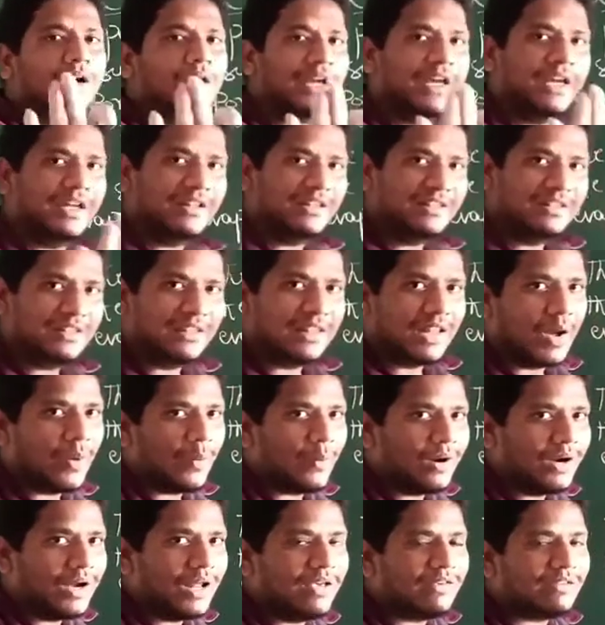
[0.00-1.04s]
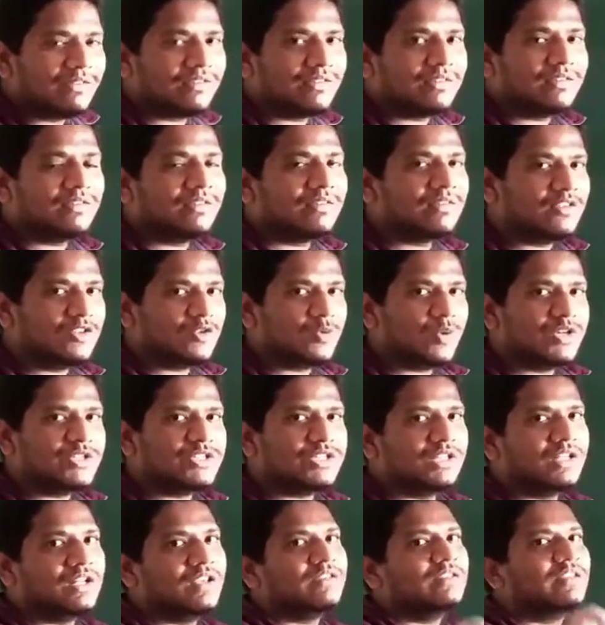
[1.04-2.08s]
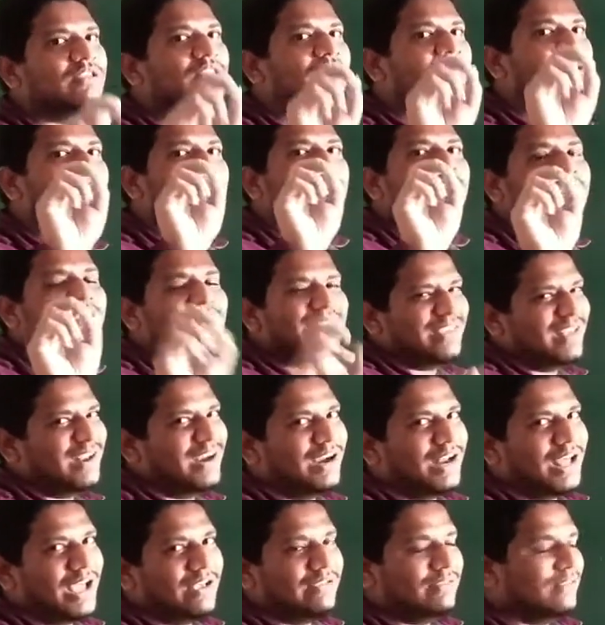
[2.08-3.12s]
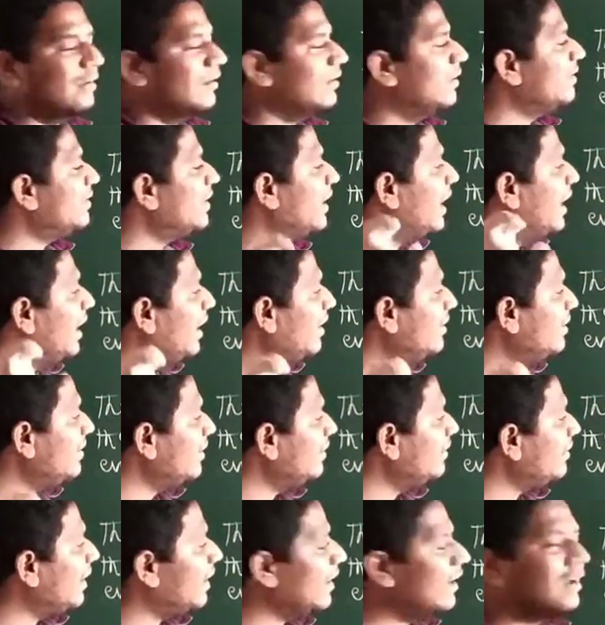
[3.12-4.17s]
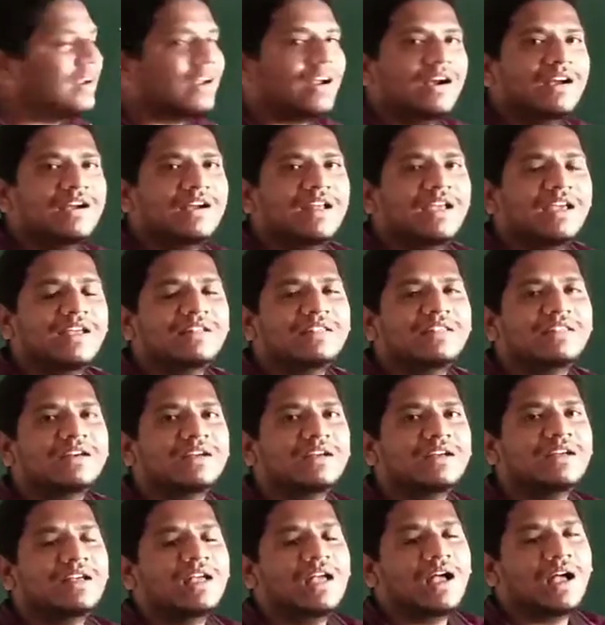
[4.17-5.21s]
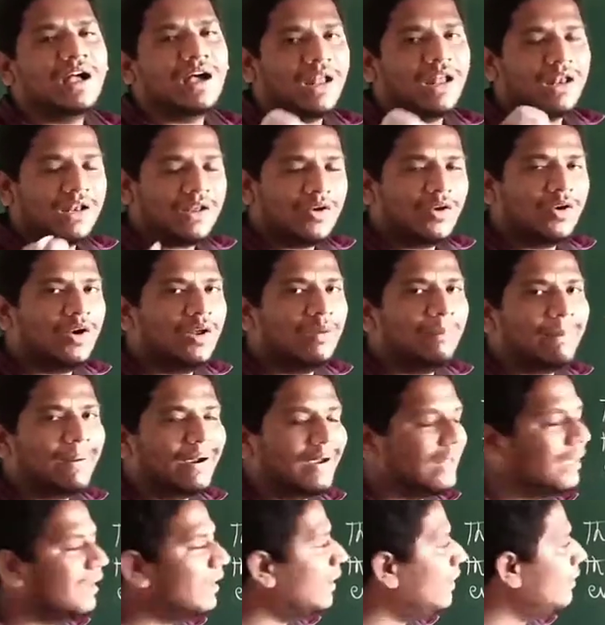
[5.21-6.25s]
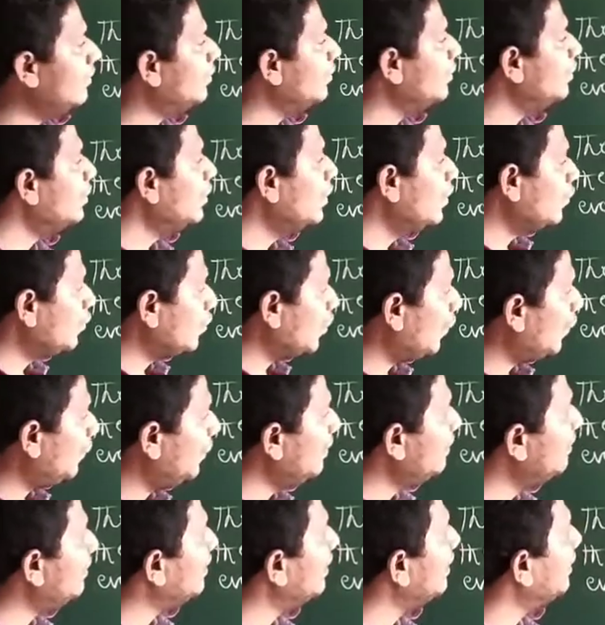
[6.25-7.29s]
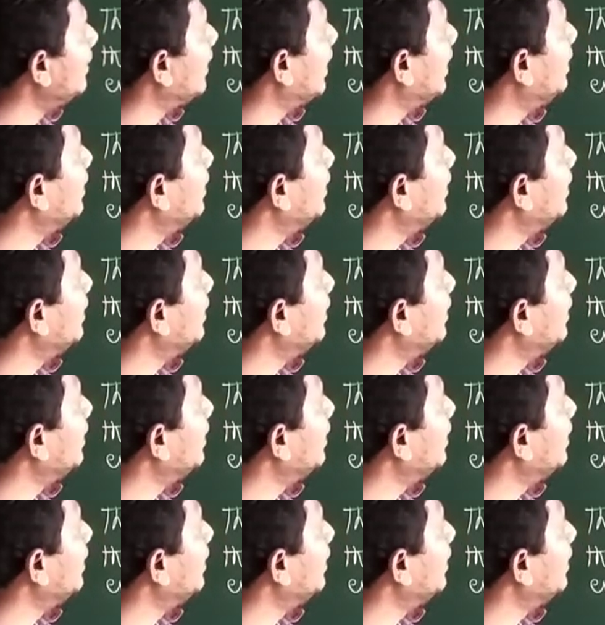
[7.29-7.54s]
in nowadays situation is the sanitizer. The sanitizer is again contain the alcohol particles. So we see that